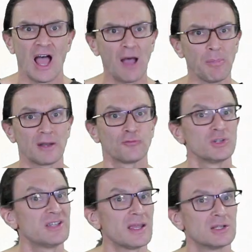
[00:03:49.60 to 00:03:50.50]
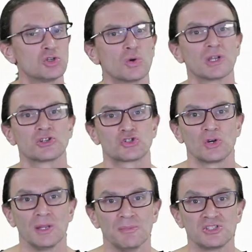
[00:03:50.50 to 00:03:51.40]
How about if we take it to an
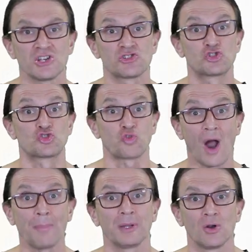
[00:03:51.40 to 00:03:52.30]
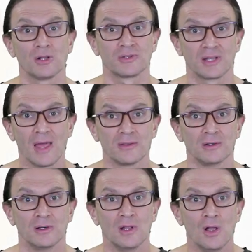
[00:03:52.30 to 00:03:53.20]
extreme and just drop it all together?